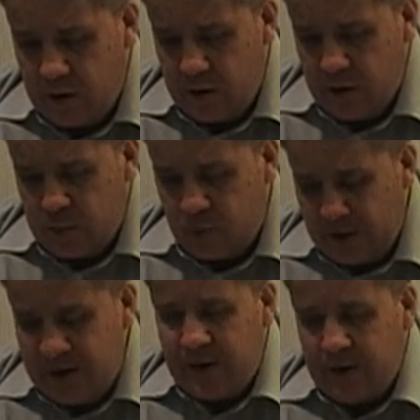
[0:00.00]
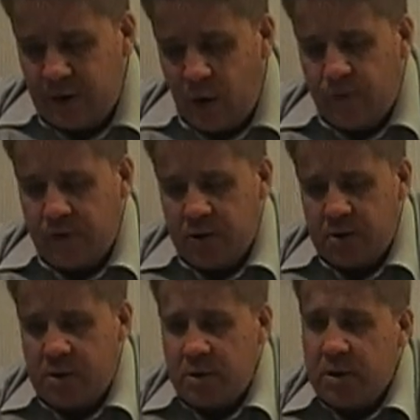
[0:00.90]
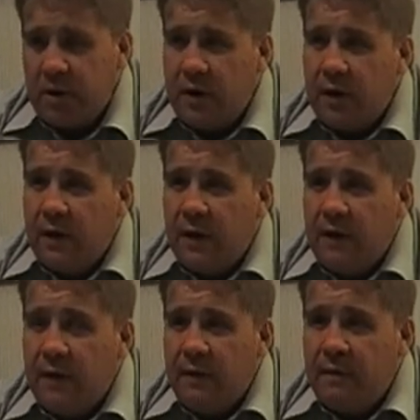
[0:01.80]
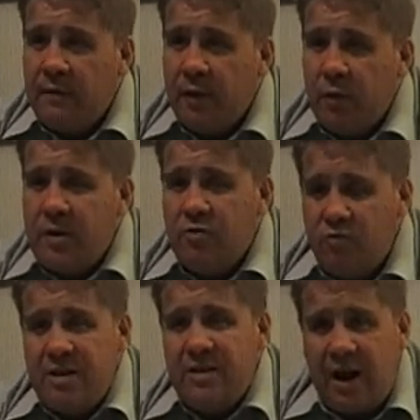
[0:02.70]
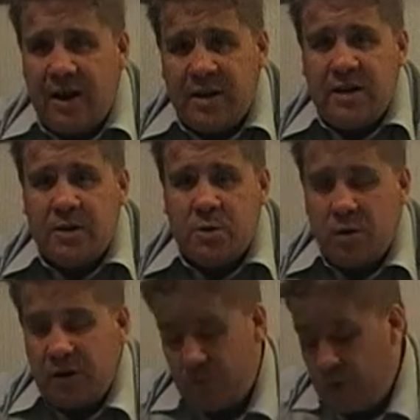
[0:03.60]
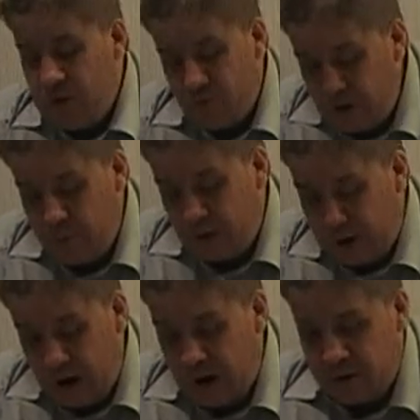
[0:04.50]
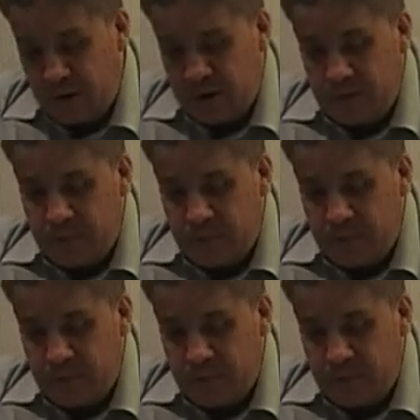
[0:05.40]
it's blatantly obvious that when you read the hadiths, when you read Bukhari,